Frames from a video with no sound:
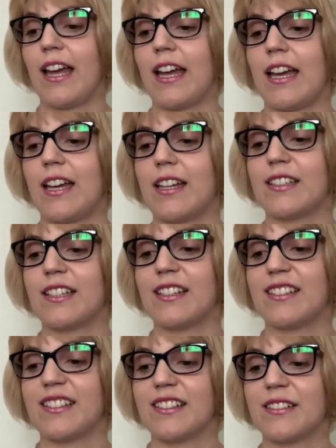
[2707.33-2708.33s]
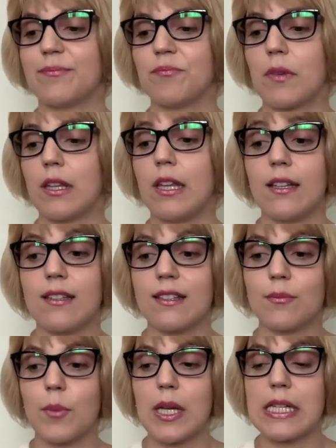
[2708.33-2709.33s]
And
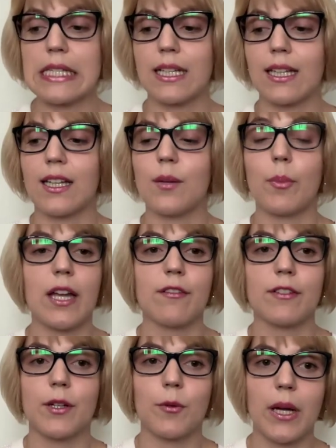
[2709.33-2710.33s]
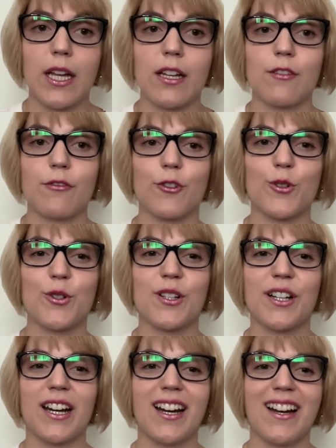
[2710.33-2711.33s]
yes, basically pave the way
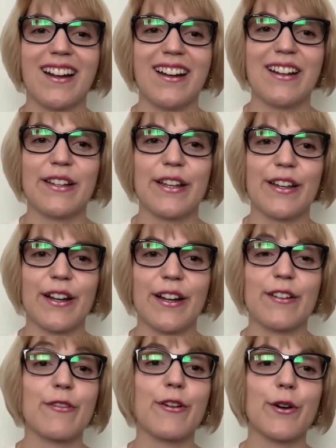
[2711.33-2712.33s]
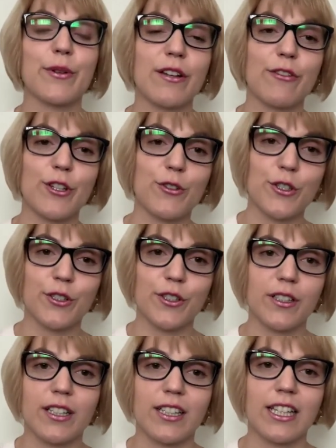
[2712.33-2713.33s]
for the unfolding
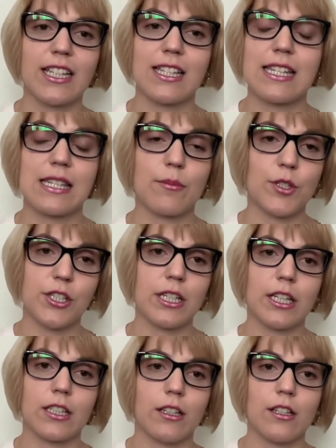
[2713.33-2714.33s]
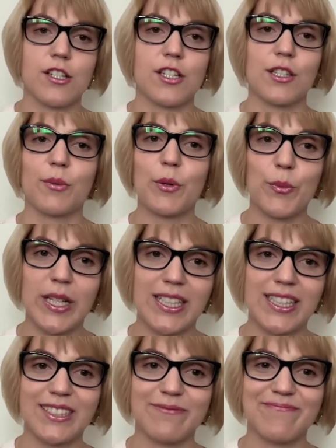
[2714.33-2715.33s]
future that these emerging technologies will
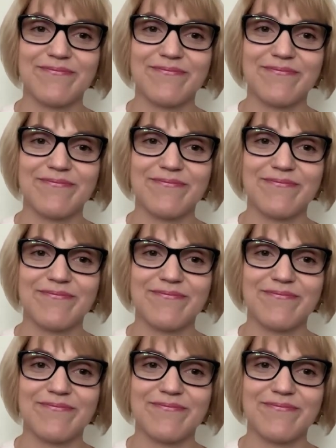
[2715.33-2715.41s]
bring.